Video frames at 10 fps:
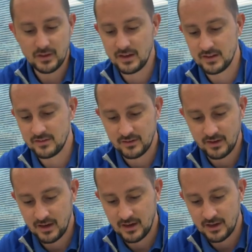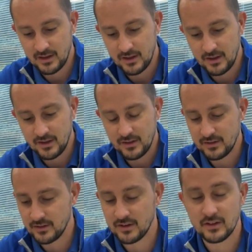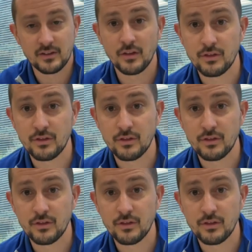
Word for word: it's the